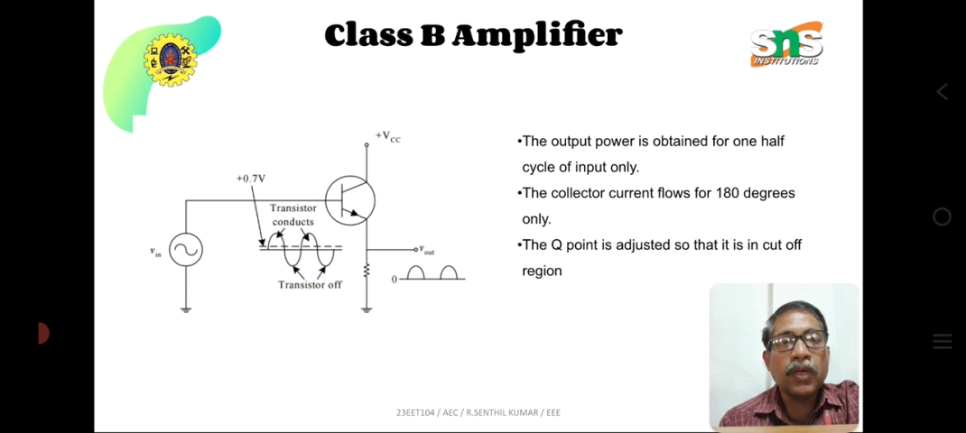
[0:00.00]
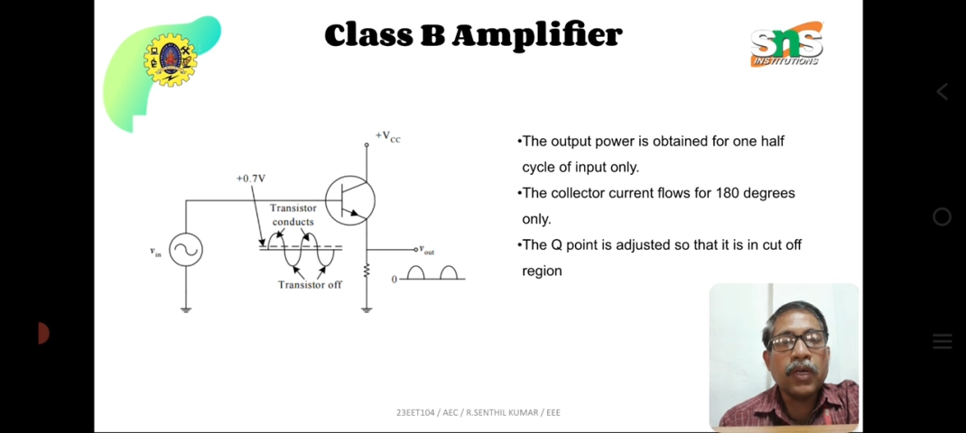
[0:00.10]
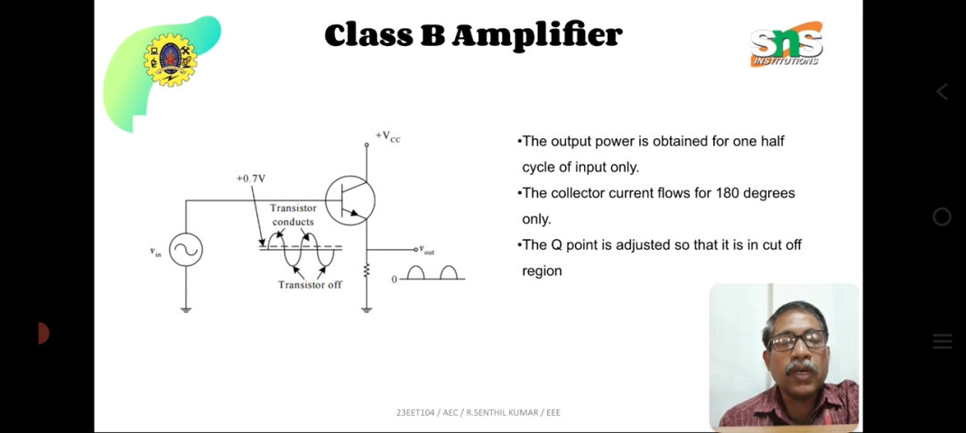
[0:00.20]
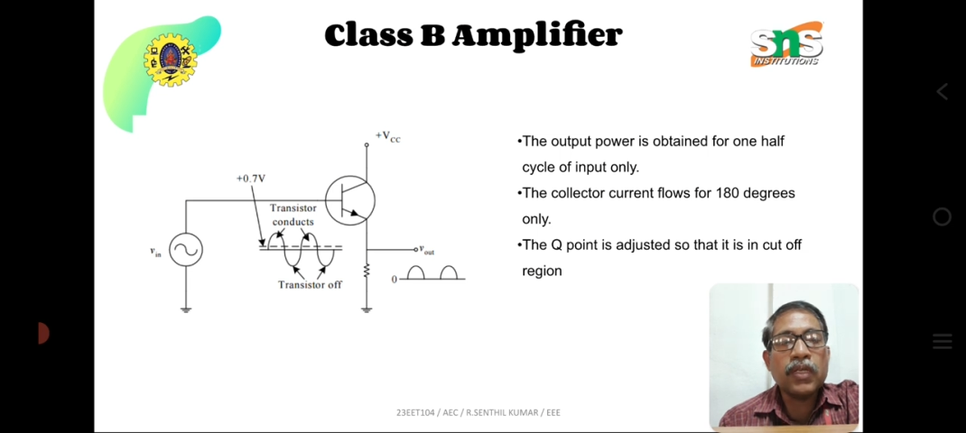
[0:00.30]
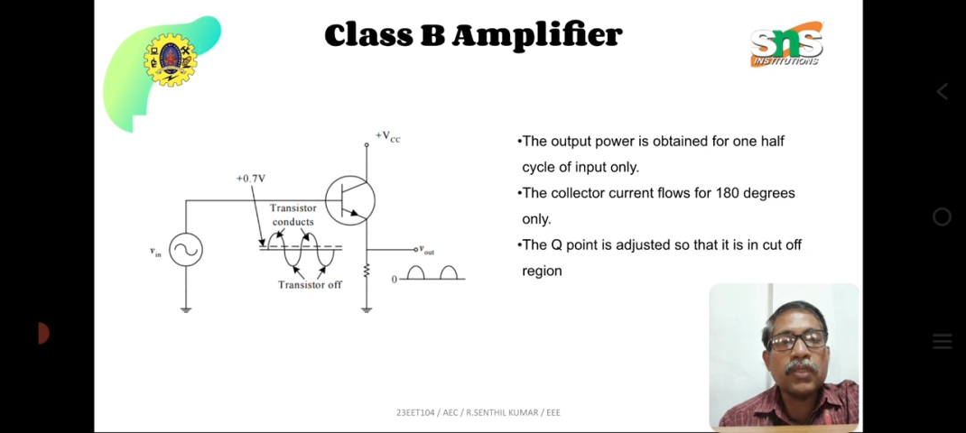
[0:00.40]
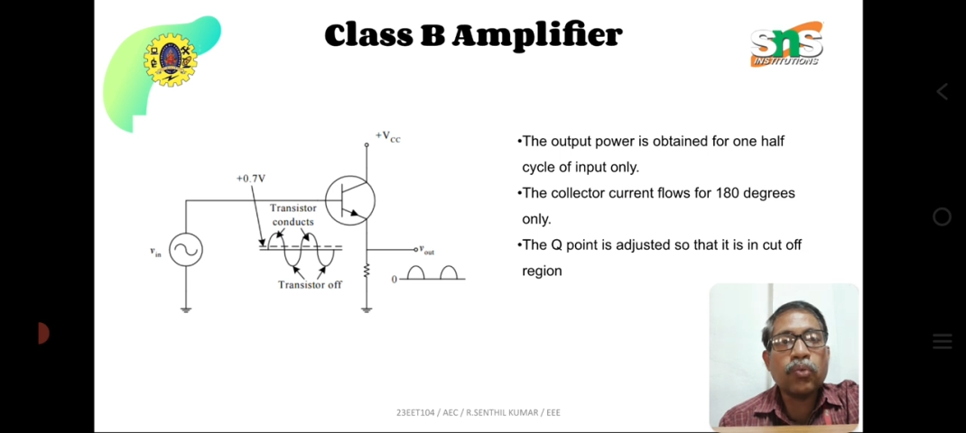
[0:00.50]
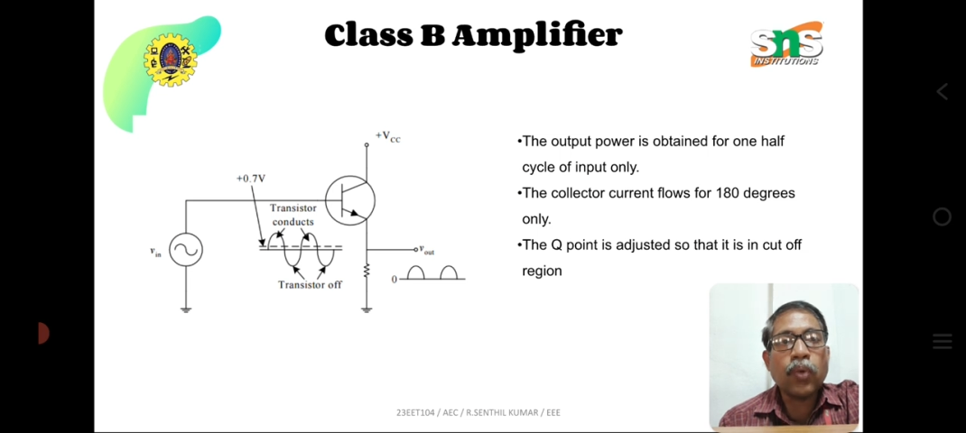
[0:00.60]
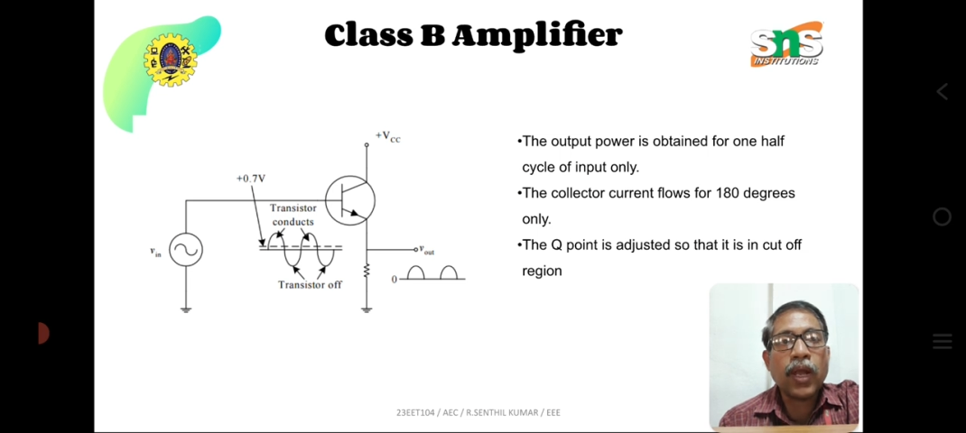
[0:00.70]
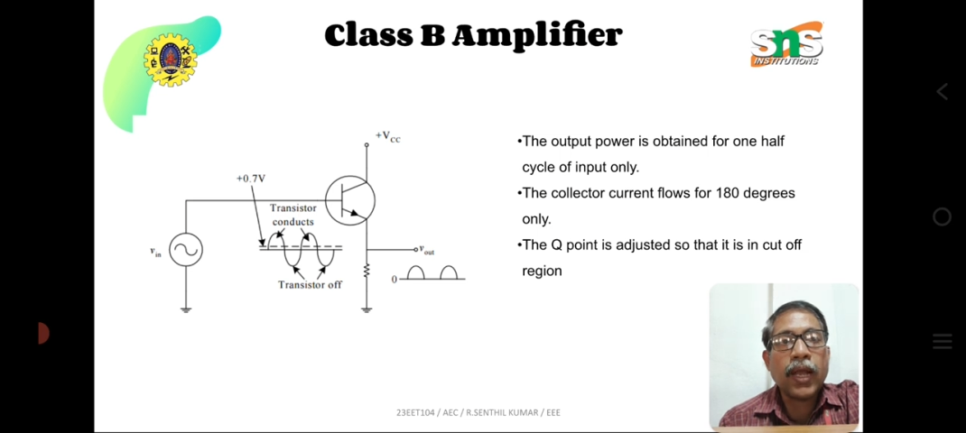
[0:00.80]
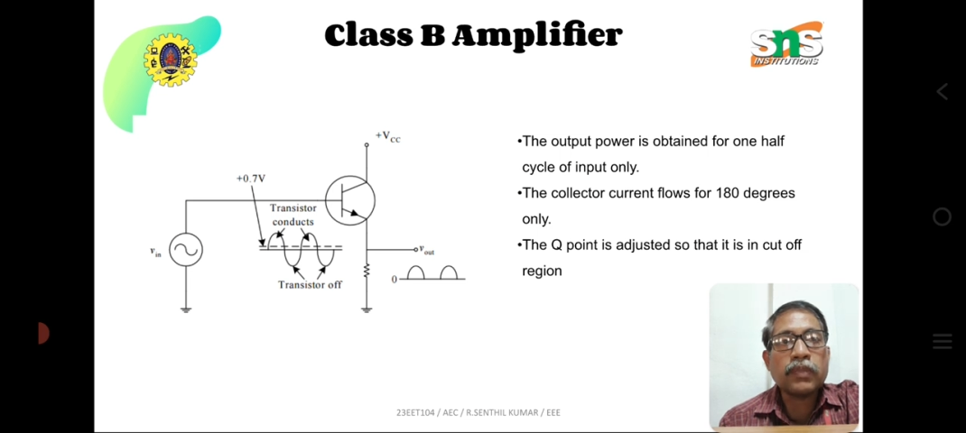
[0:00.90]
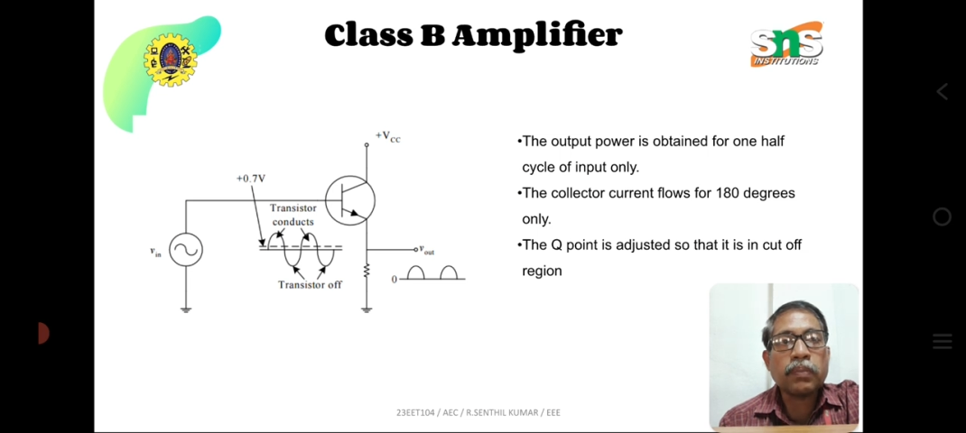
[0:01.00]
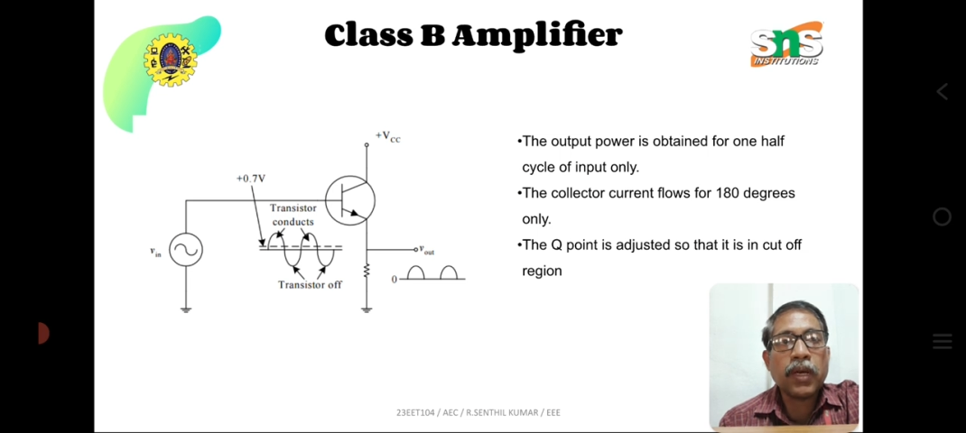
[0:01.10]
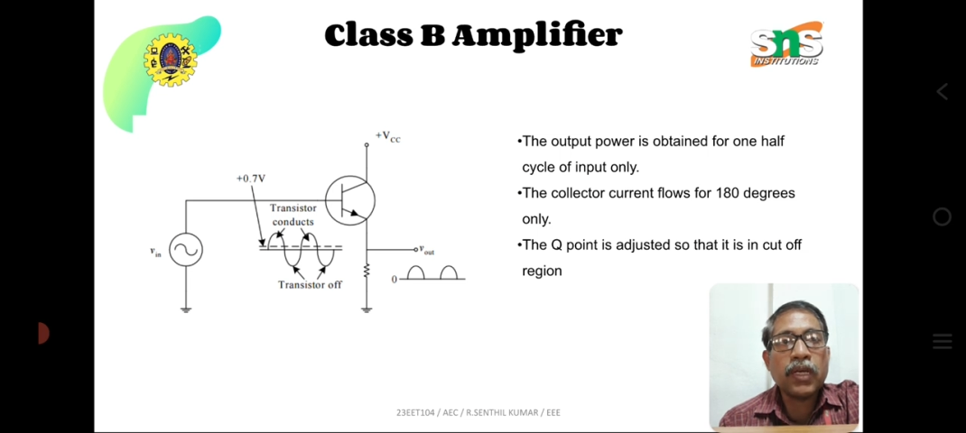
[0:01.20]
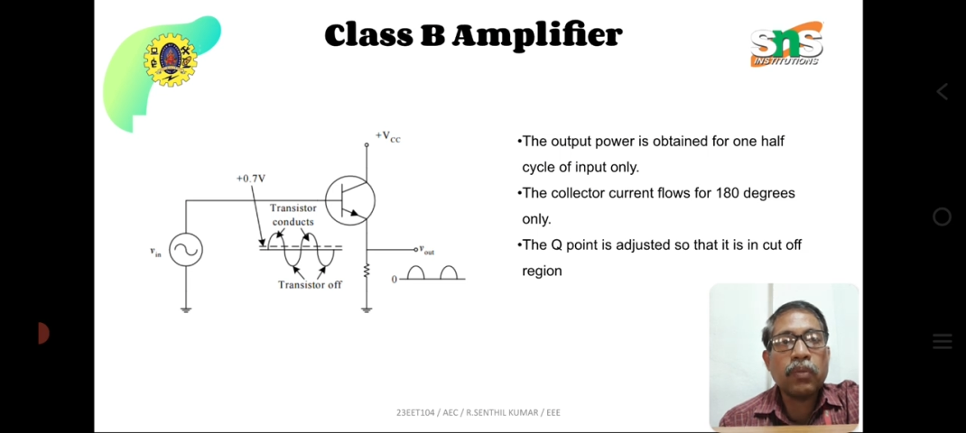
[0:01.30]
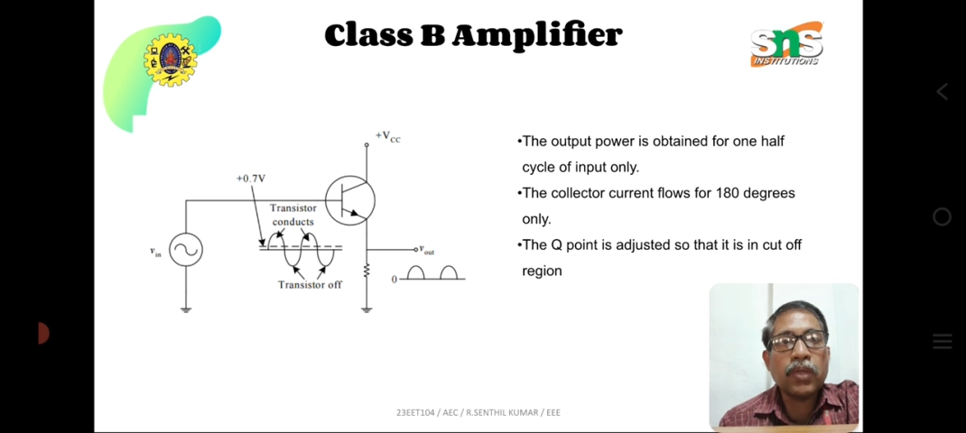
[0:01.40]
It is well
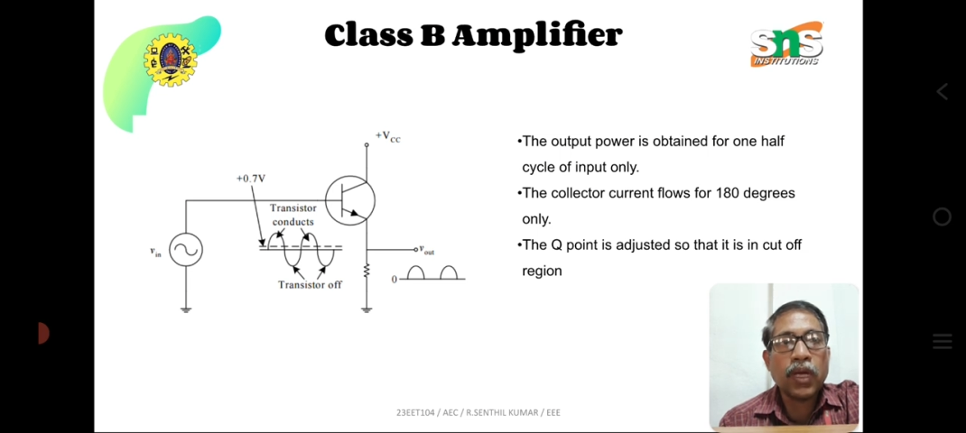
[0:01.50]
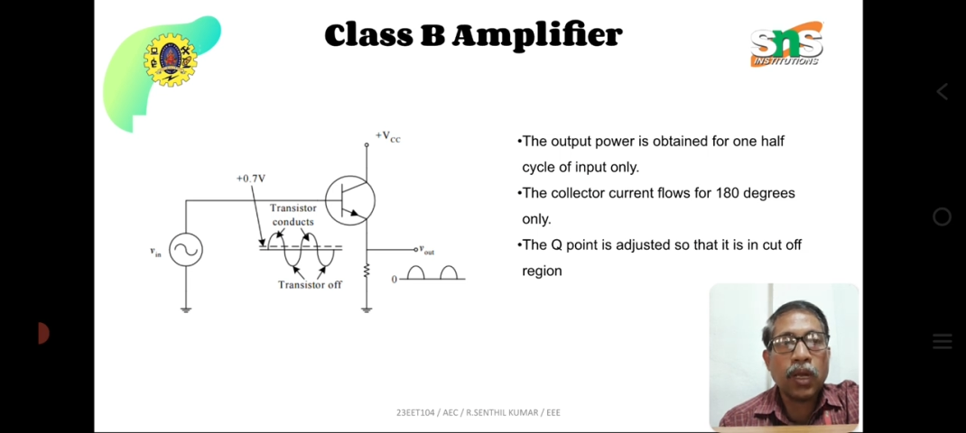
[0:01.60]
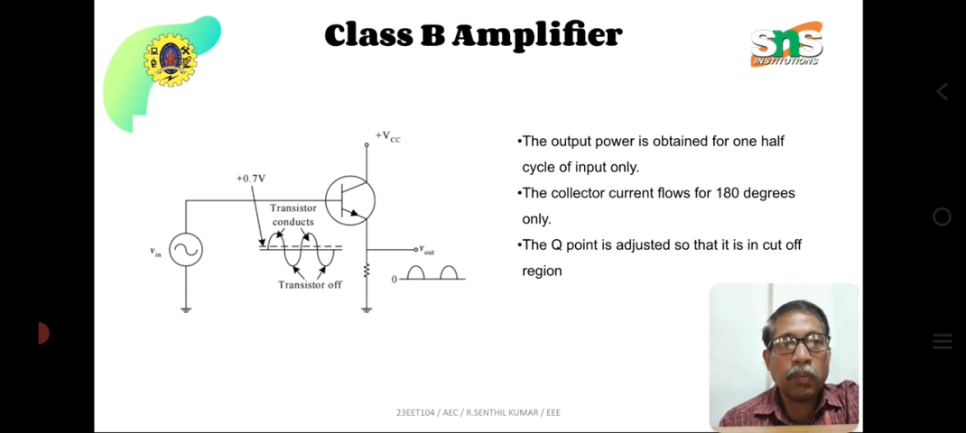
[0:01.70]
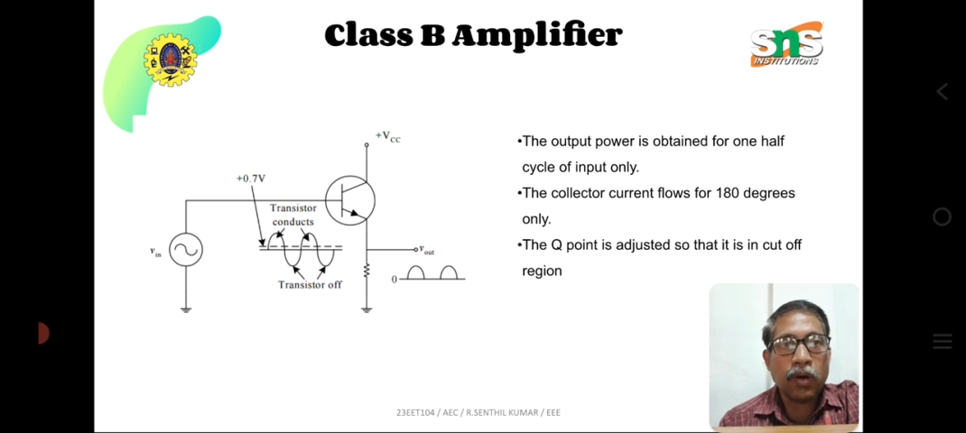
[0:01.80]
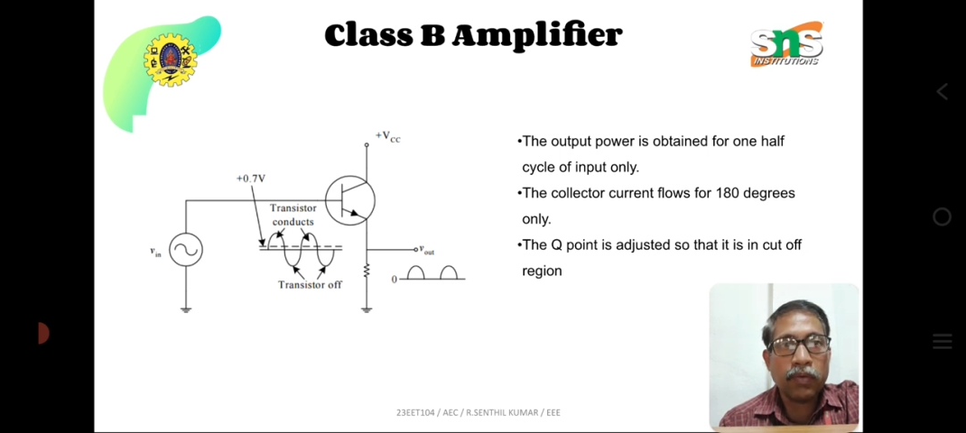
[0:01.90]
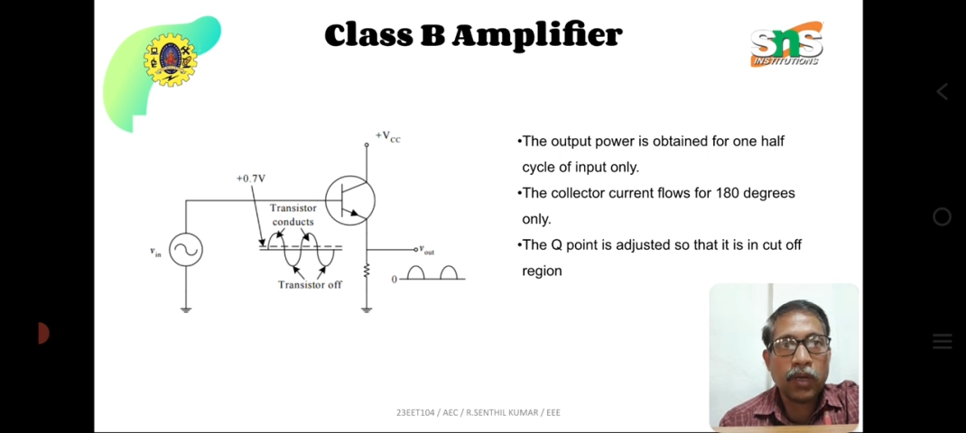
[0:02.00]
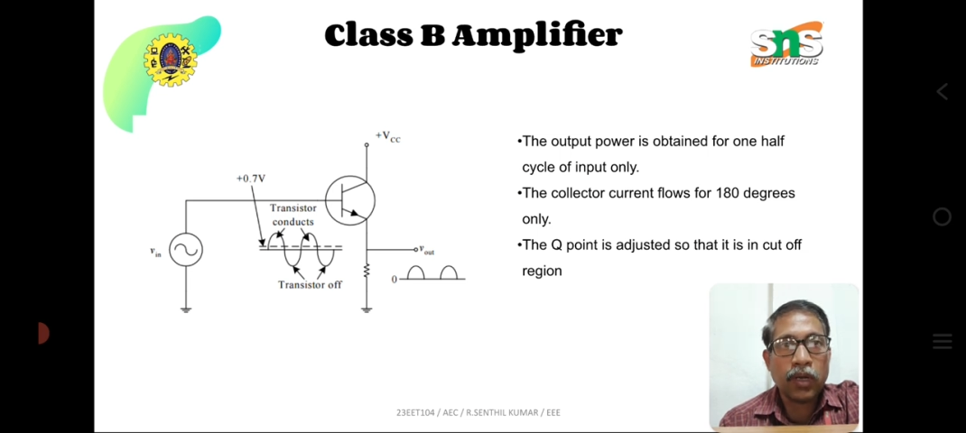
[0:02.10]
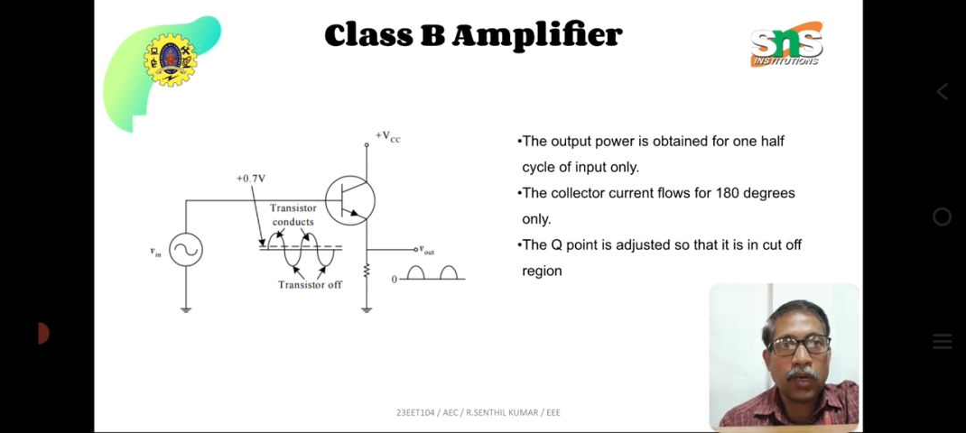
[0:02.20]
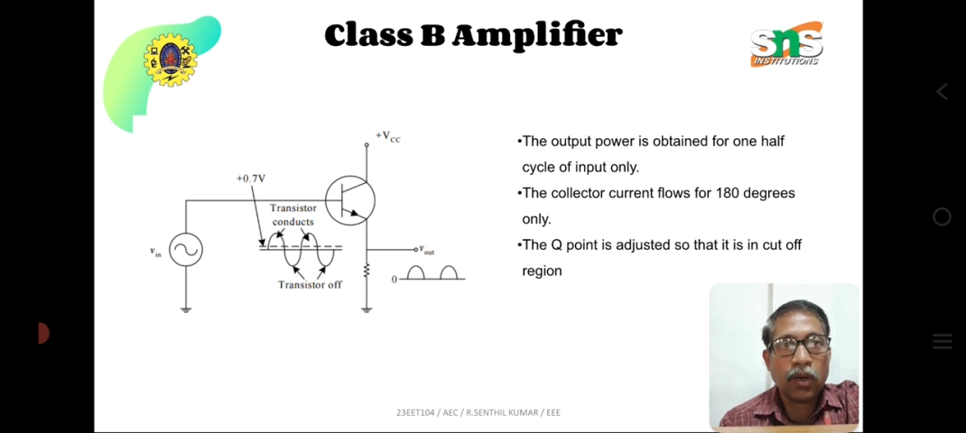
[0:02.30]
explained with the help of a